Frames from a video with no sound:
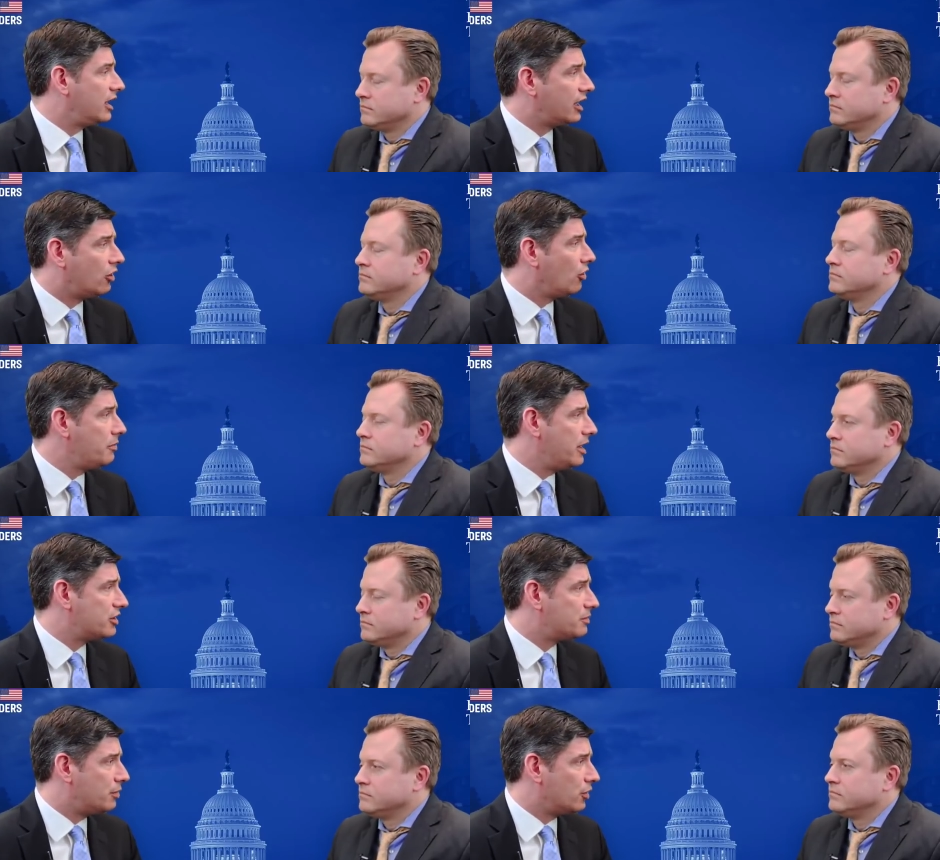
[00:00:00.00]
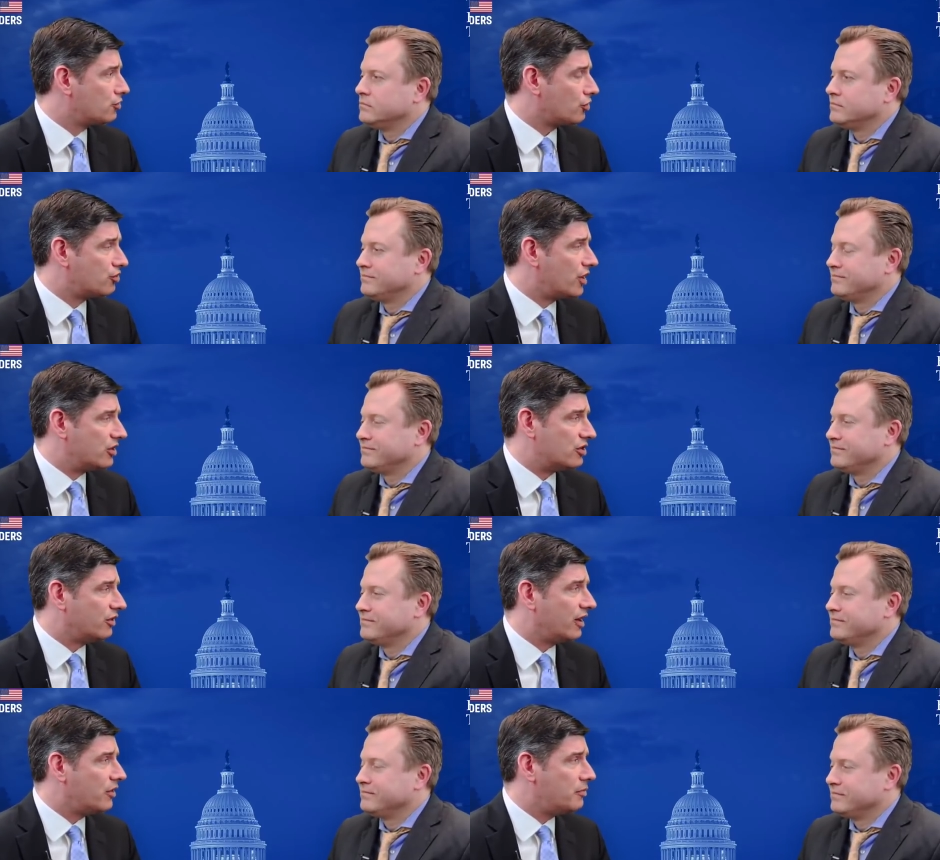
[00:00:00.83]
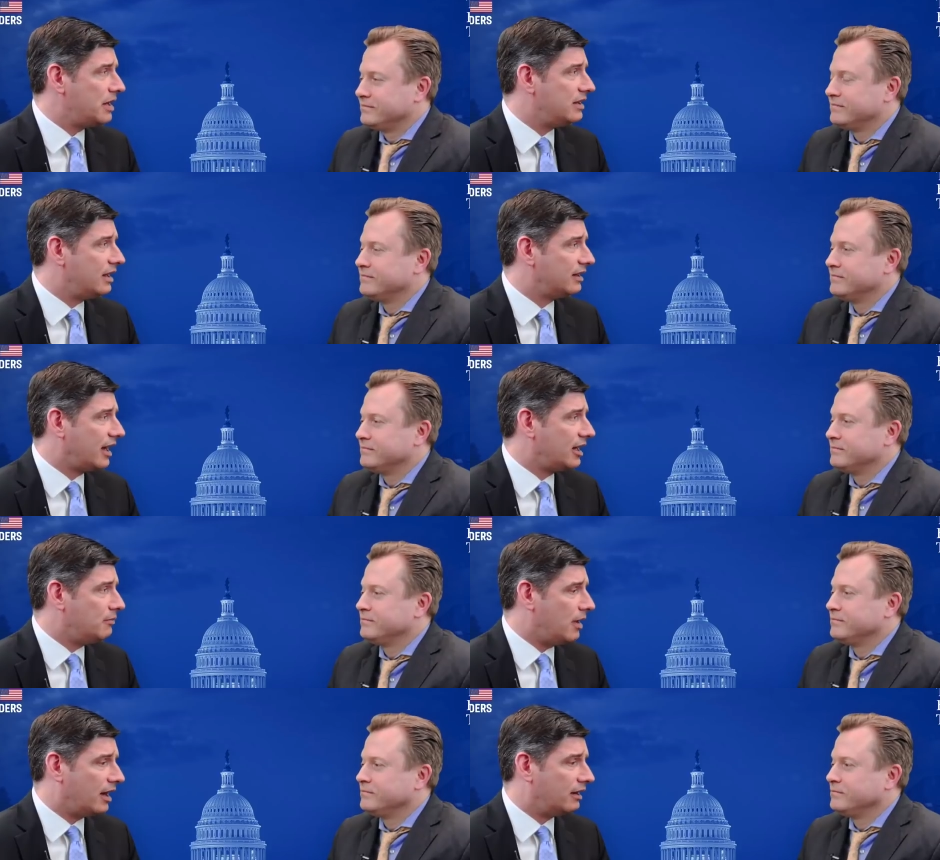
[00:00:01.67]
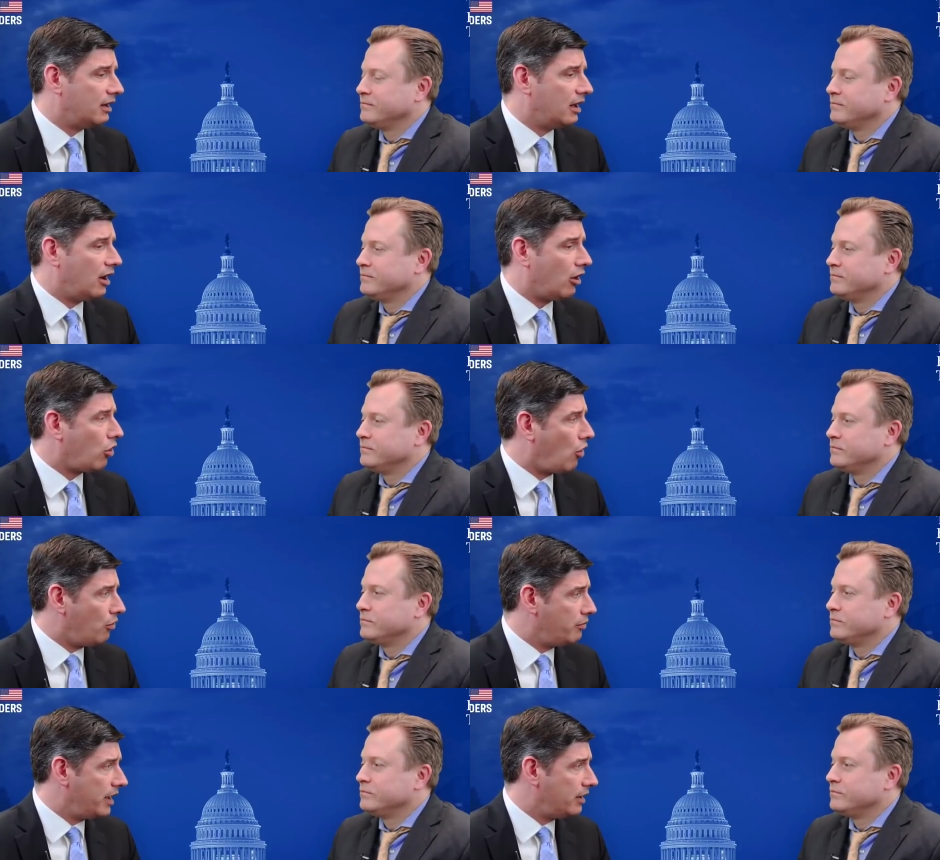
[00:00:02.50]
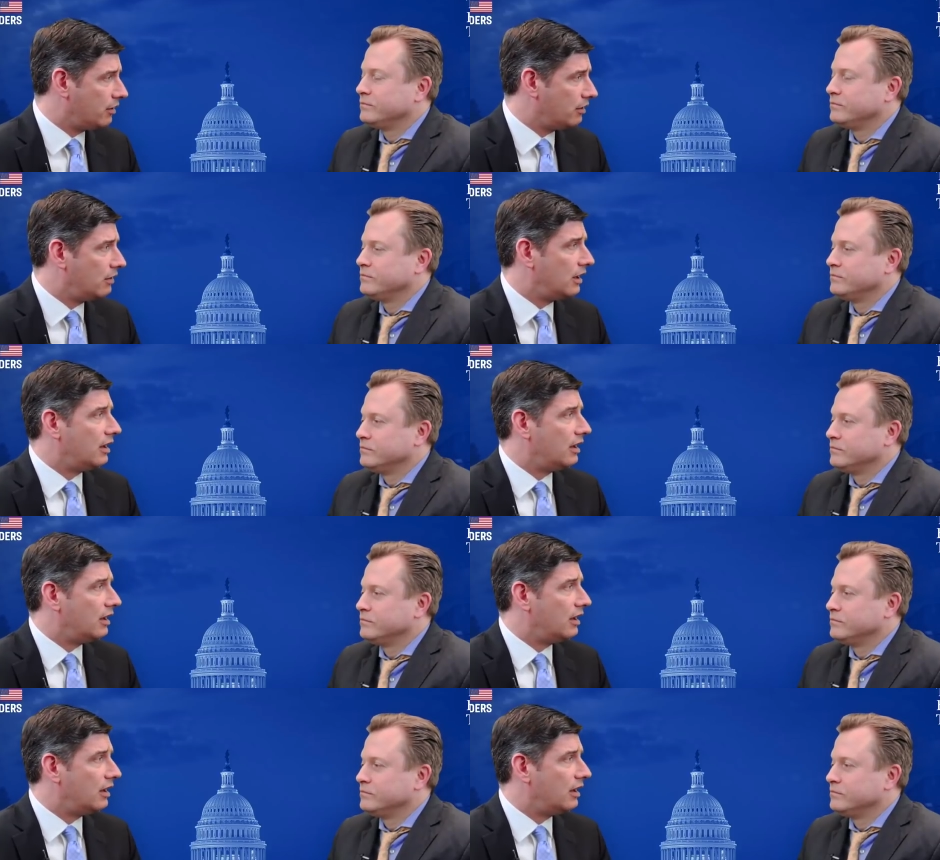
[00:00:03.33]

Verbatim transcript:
Speaker 1: And it can only be a spiritual change. It'll never be dictated by a lawmaker.